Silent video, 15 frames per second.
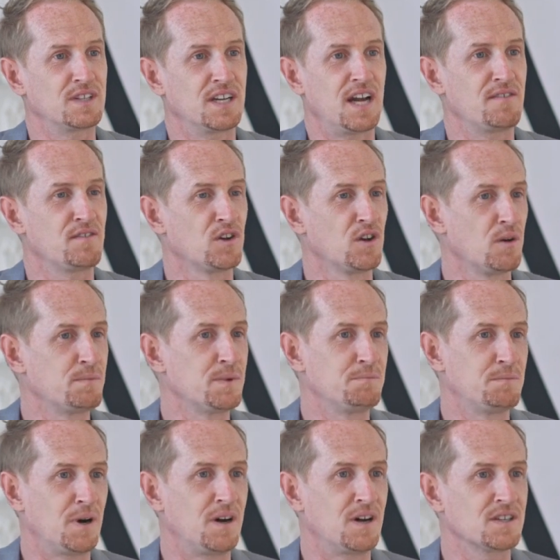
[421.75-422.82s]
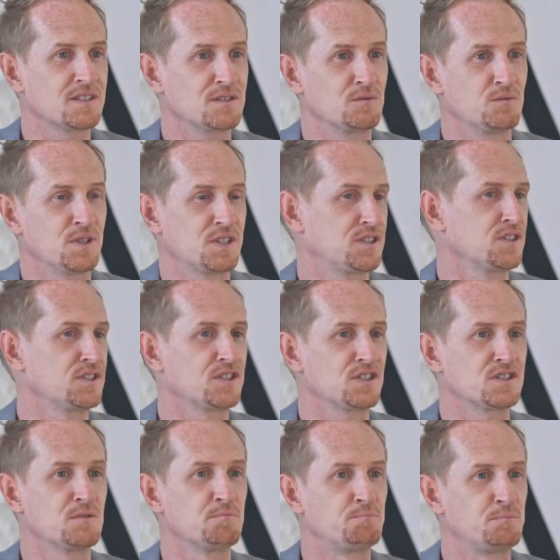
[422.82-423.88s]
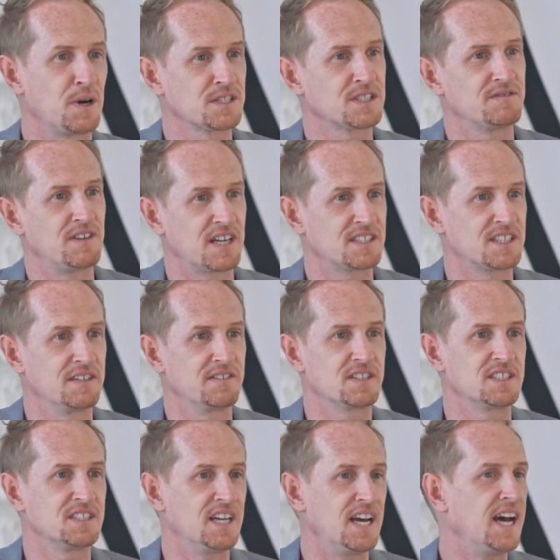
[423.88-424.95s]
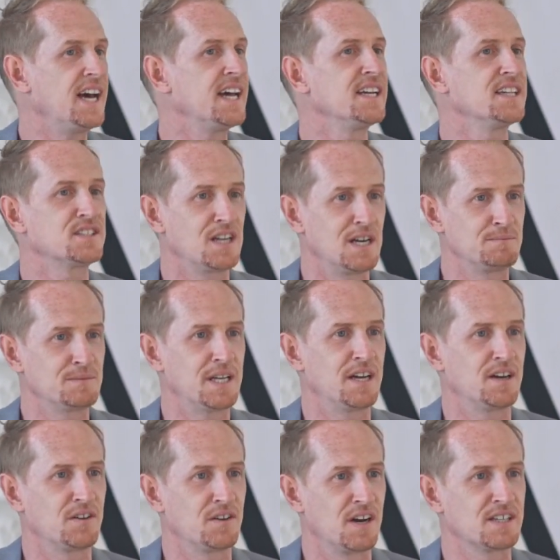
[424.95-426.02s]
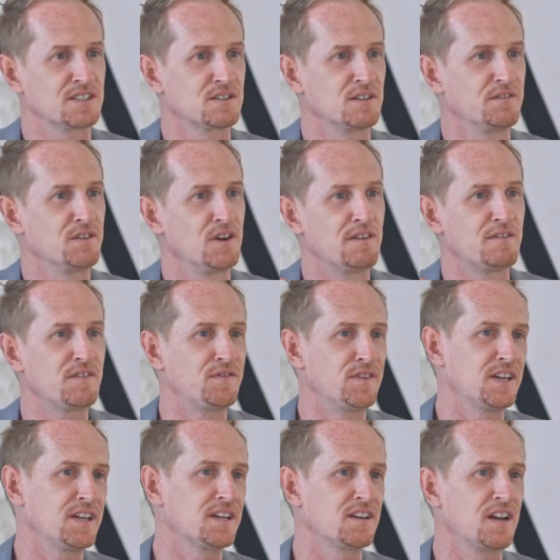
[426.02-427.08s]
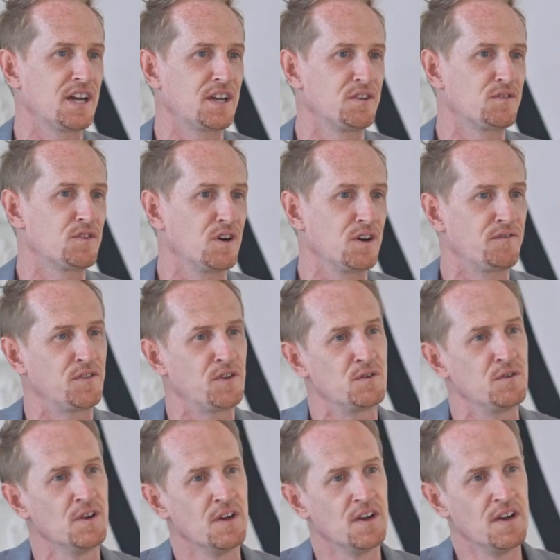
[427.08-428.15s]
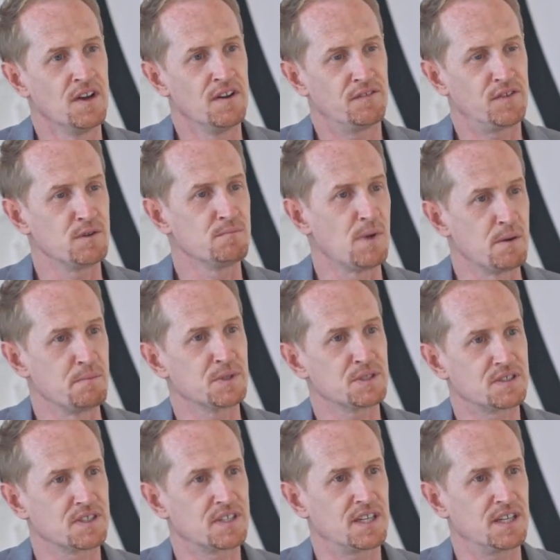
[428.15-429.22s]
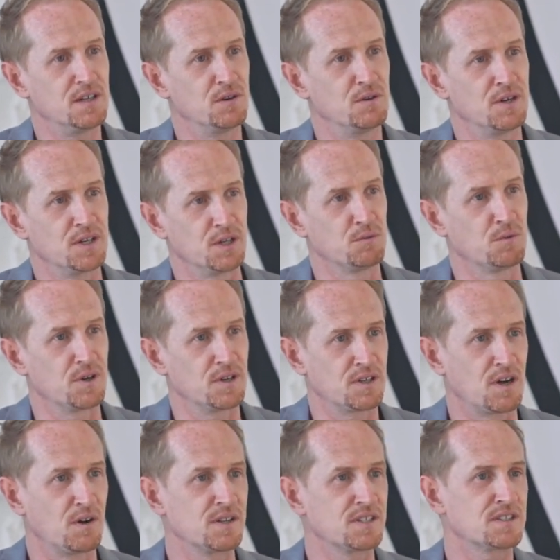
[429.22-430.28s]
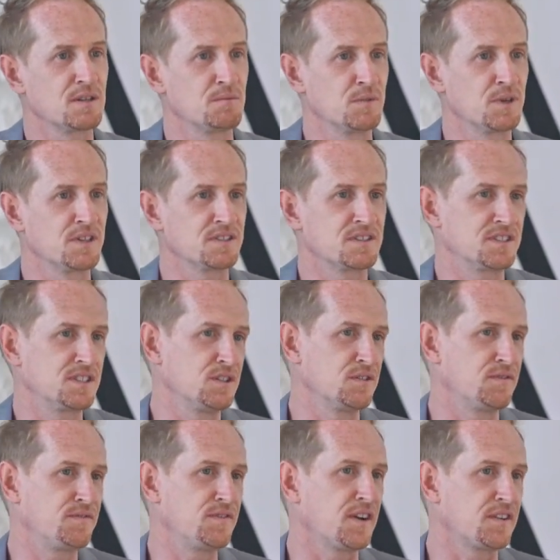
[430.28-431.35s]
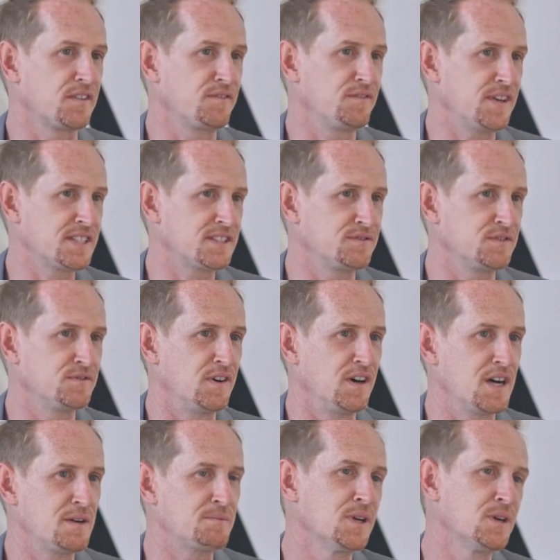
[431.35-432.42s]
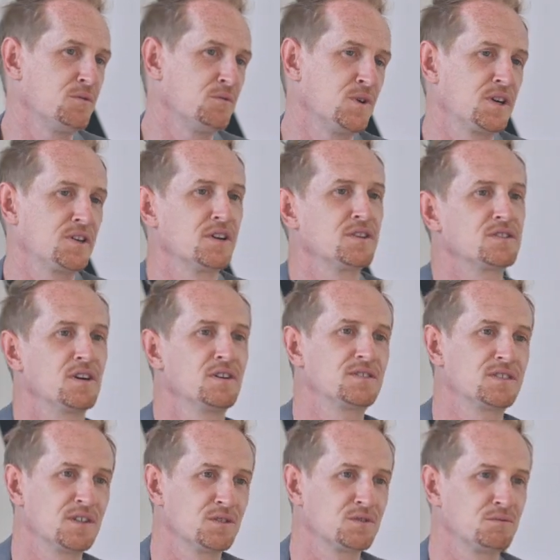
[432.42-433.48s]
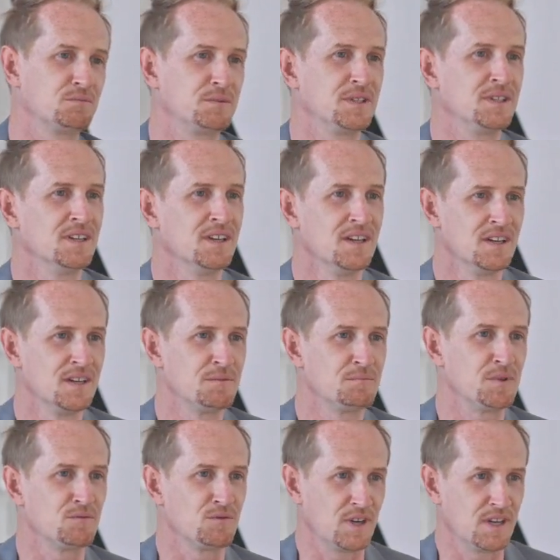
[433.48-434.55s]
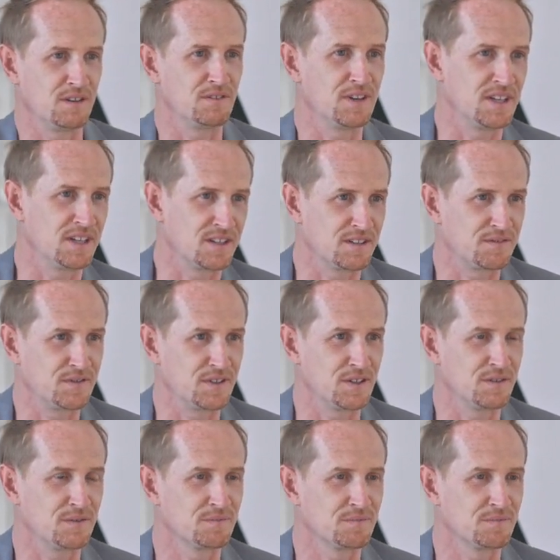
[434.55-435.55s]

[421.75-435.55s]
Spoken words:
they have lobby bars, which are just a buzz of activity anytime, day or night. So if you're ever feeling like you've got a few moments to kill and you want to go in somewhere that's still fun and festival vibe, one of those hotels would be really, really good for you.